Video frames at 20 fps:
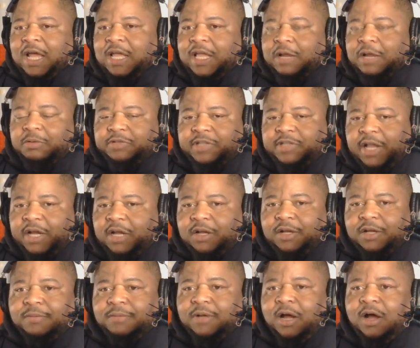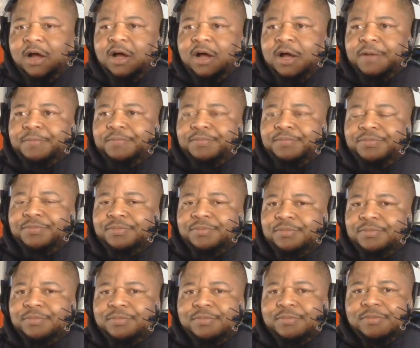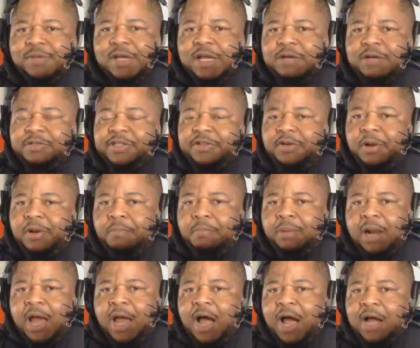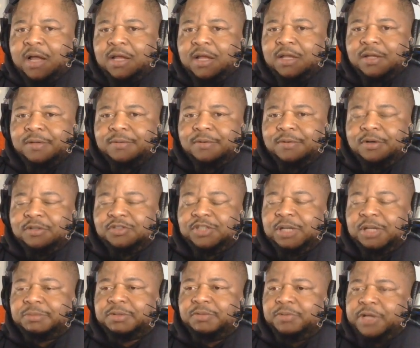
it was like it was either a block or something.